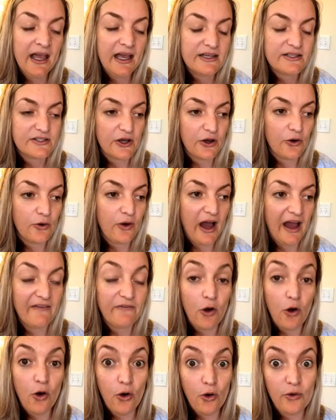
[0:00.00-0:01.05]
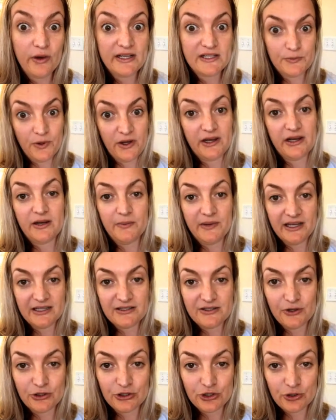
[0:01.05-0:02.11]
So I've always wanted to be in
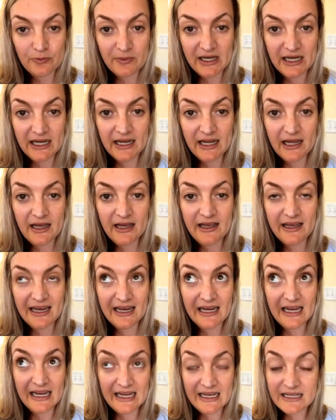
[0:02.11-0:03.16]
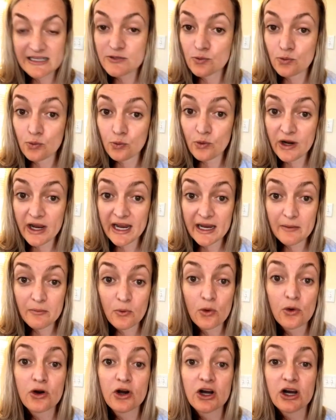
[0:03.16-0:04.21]
social media. It is way
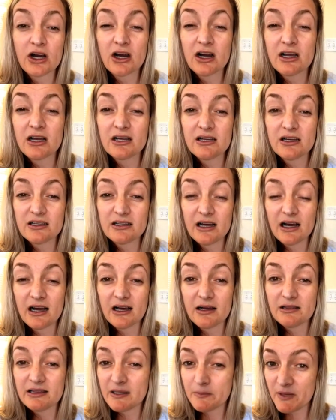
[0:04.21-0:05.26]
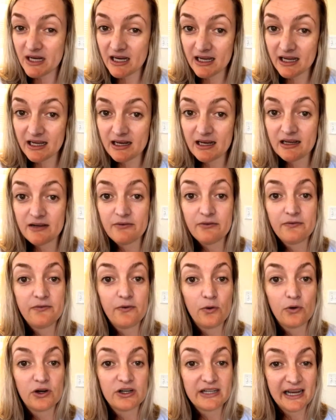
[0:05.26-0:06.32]
more limited
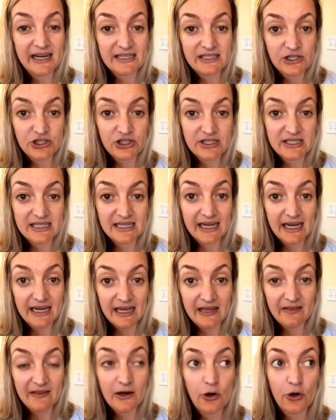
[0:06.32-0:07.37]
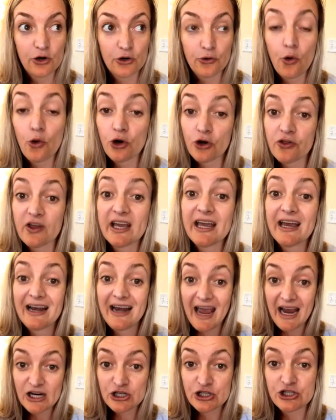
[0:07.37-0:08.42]
for dietitians to get in there, or the
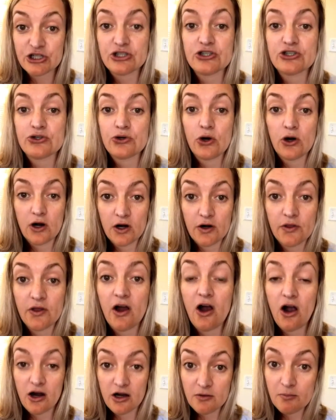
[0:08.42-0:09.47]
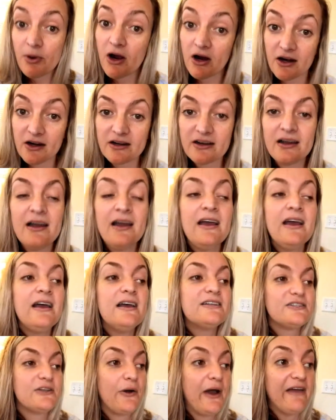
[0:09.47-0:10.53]
connections are the hard part.
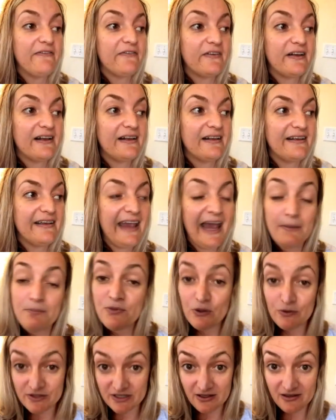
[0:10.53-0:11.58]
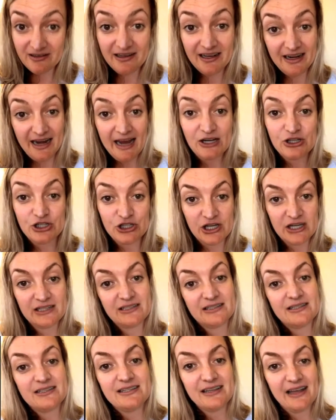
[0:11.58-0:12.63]
So I've kept those
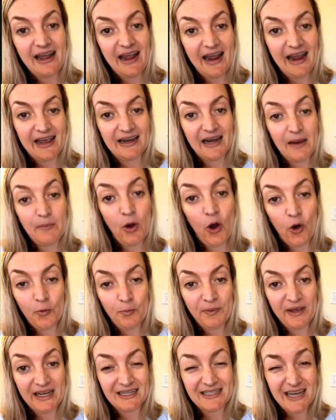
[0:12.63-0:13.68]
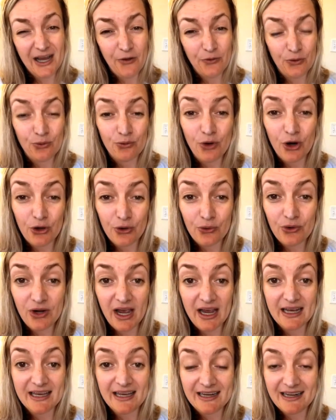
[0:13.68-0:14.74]
connections, and I'm hoping down the road
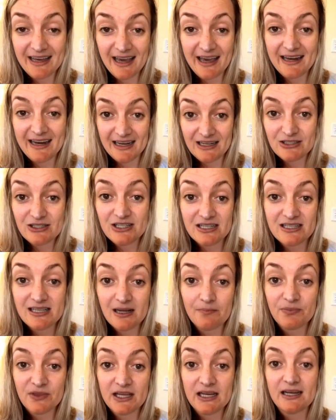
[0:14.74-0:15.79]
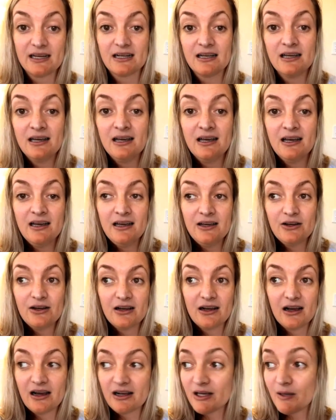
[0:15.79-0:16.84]
I can get into something
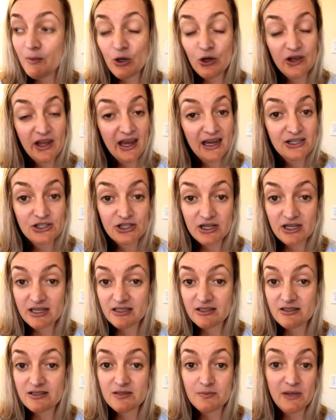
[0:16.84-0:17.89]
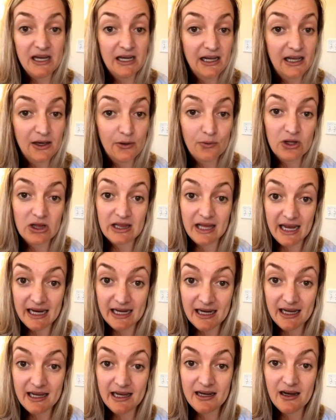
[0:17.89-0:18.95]
communications, media
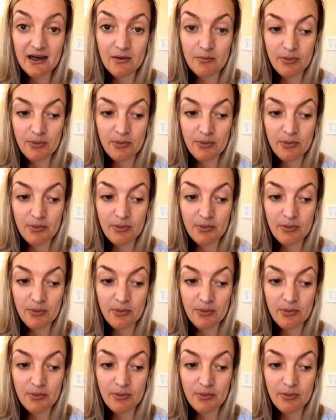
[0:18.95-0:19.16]
related.